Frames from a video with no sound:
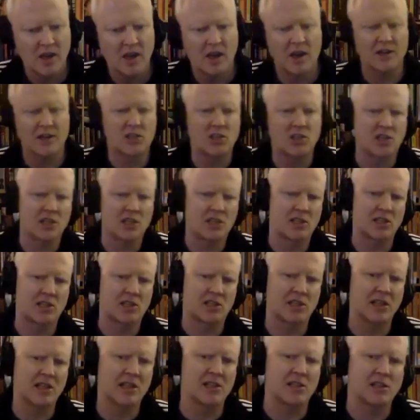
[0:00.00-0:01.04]
It's
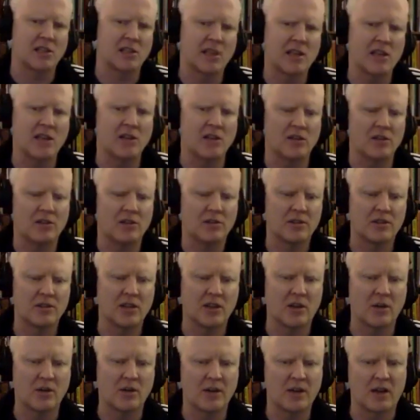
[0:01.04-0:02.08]
just it's legal,
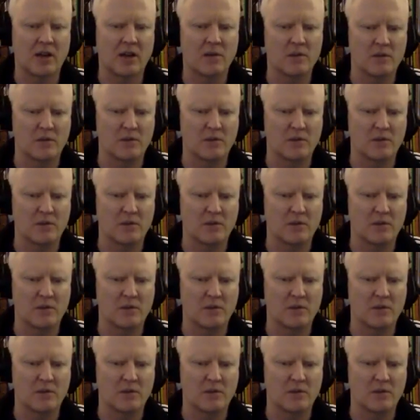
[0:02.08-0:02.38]
and it comes